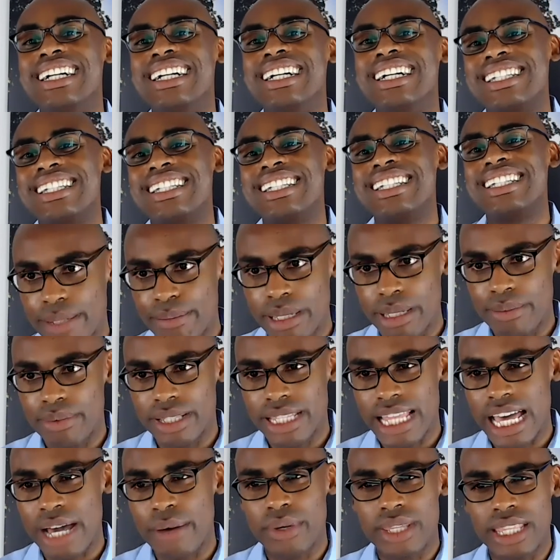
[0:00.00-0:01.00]

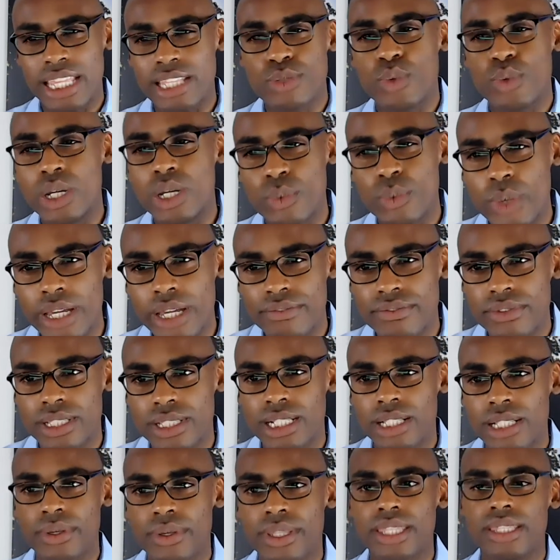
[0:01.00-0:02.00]
surveys,
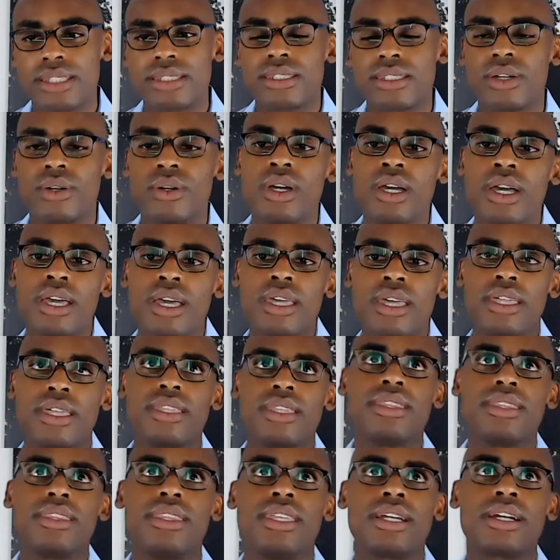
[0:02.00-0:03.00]
and surveying
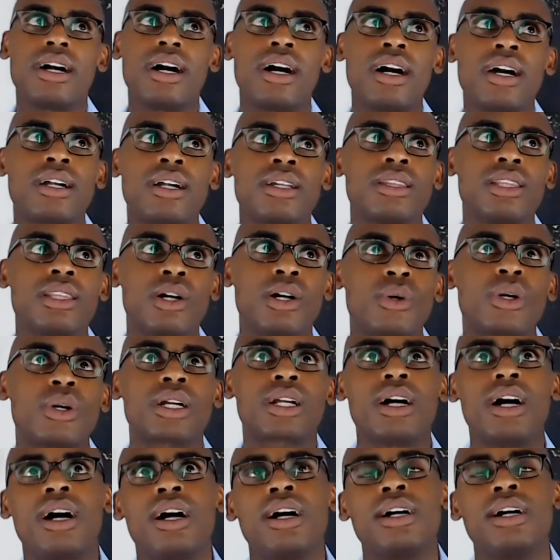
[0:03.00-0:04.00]
people that way. That's one way of
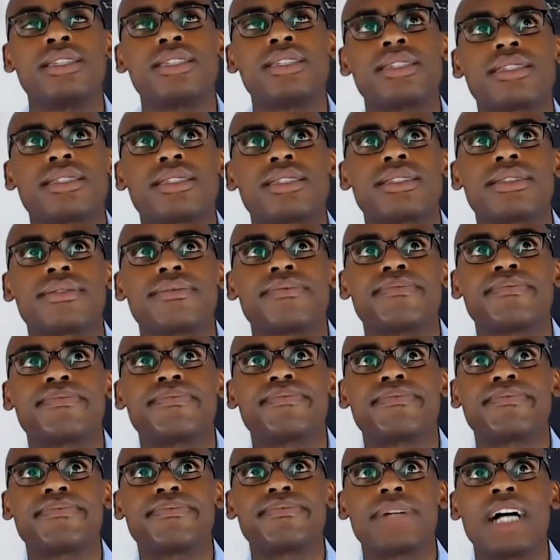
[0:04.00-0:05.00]
dealing with this. So
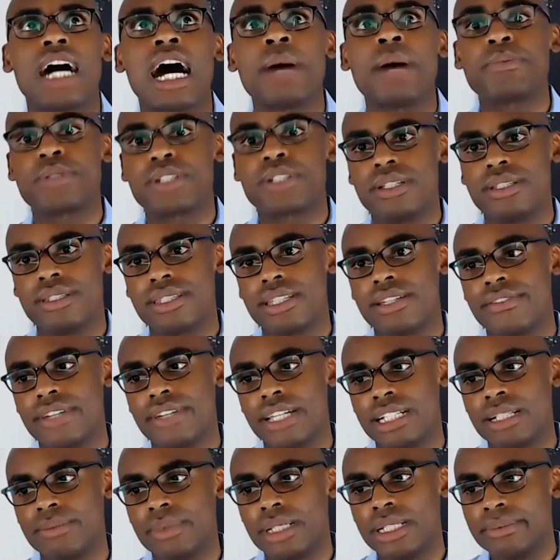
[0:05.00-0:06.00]
there are lower
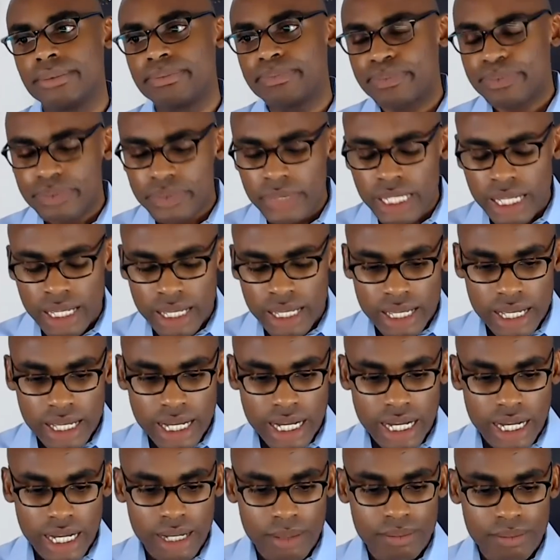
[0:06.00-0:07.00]
cost
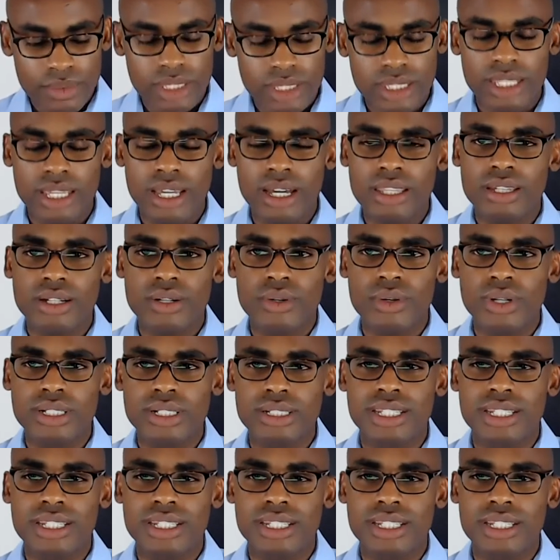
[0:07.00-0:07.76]
options available.